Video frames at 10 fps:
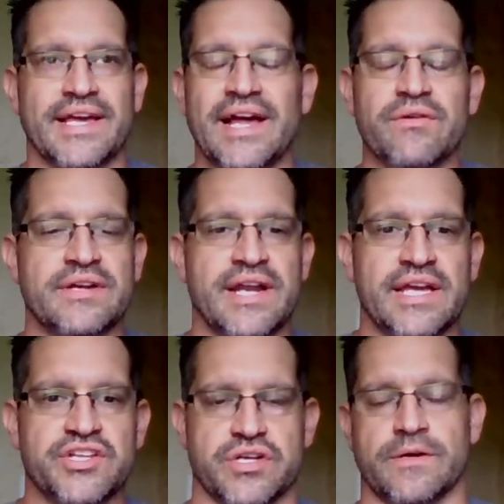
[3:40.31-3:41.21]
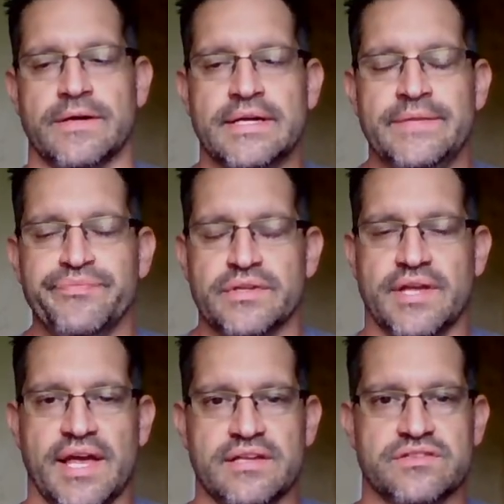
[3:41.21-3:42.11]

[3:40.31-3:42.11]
Get out in nature. Okay,